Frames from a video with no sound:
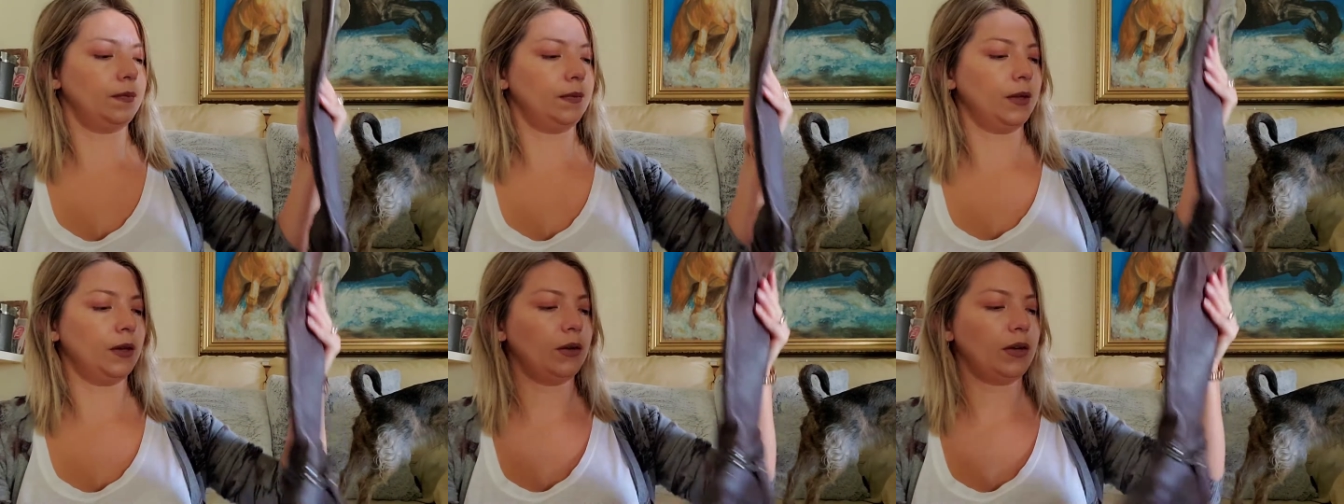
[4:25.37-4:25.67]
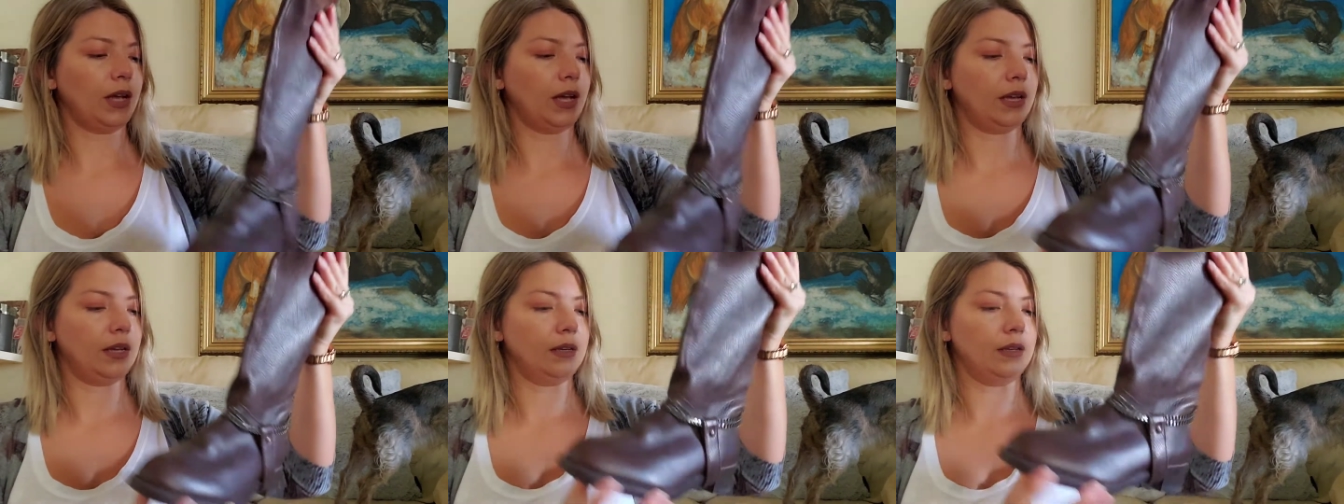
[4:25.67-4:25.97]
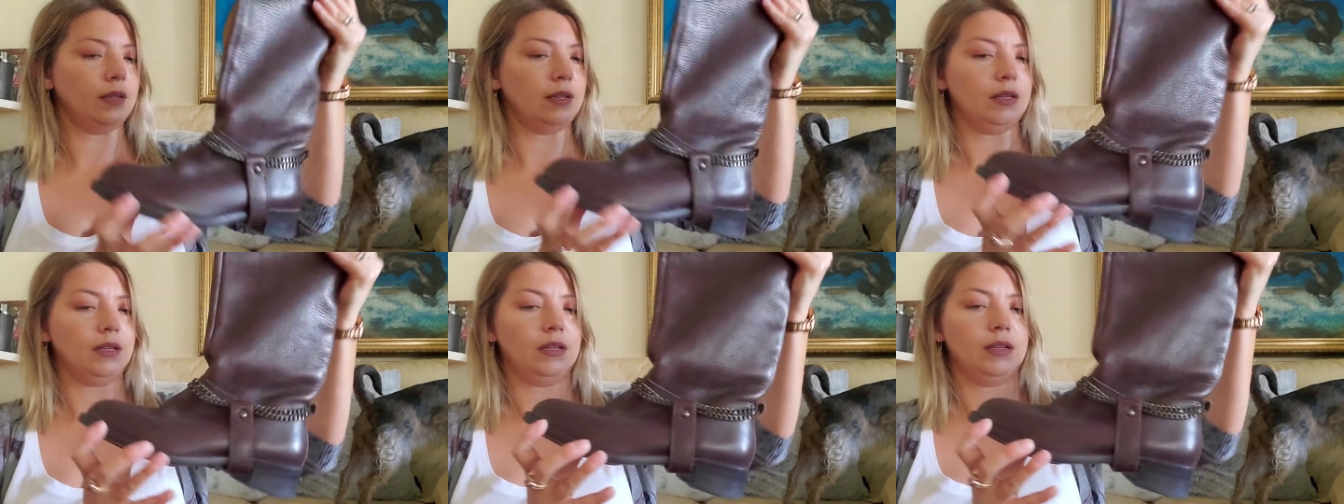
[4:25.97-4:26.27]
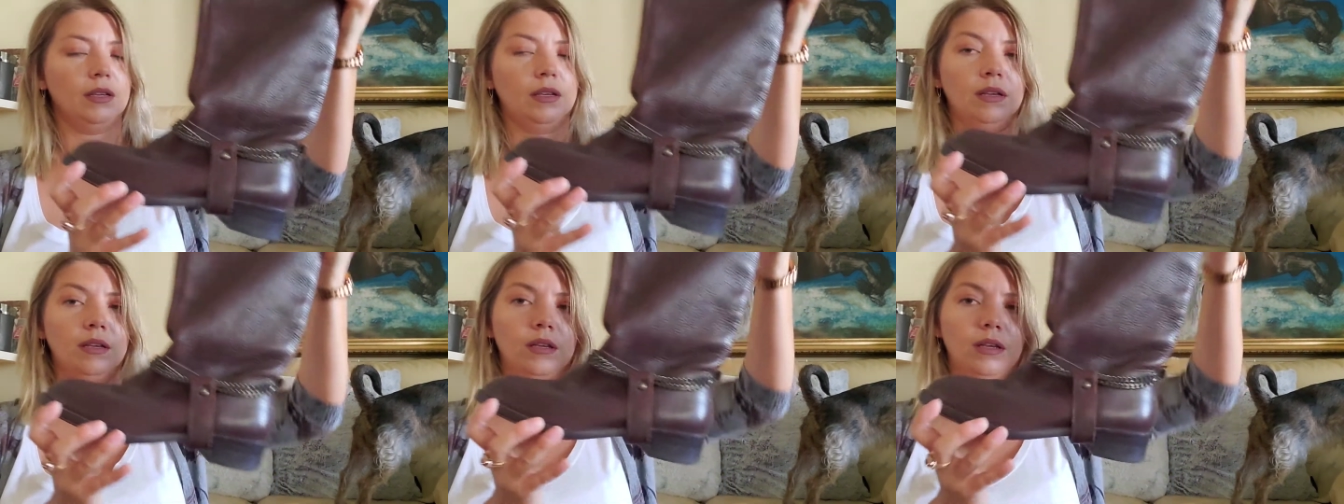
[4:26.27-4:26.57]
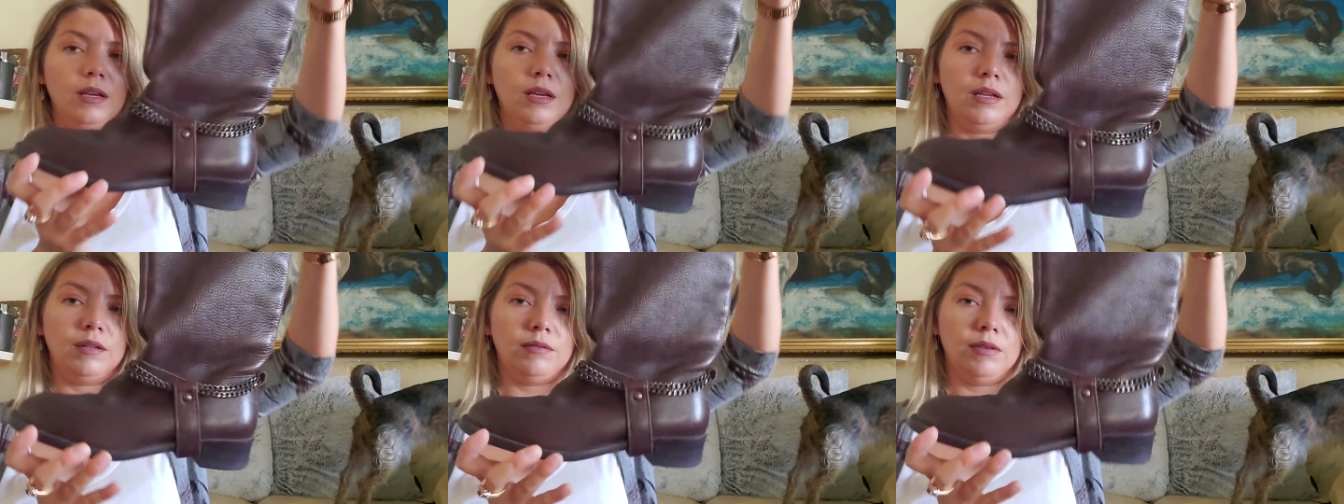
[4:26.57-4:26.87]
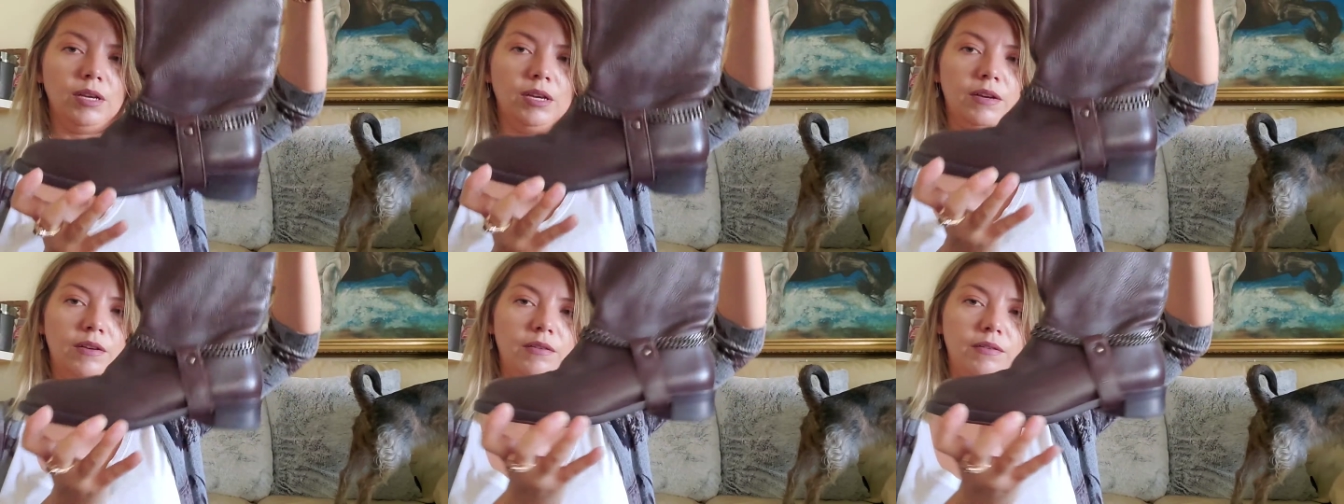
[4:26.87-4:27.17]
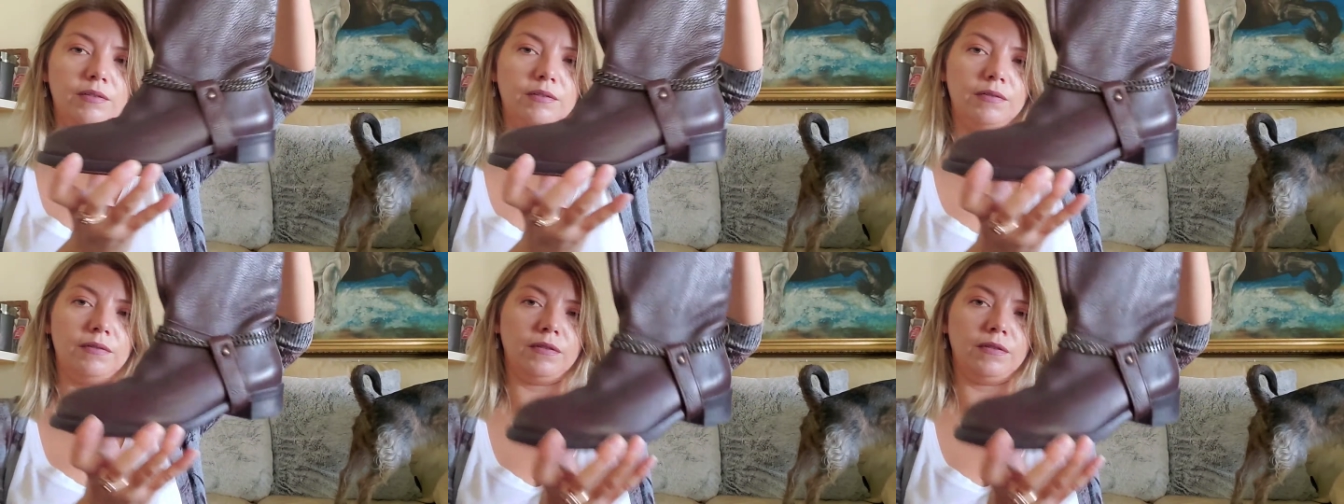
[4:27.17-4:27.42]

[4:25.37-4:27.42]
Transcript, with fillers: Okay, and we have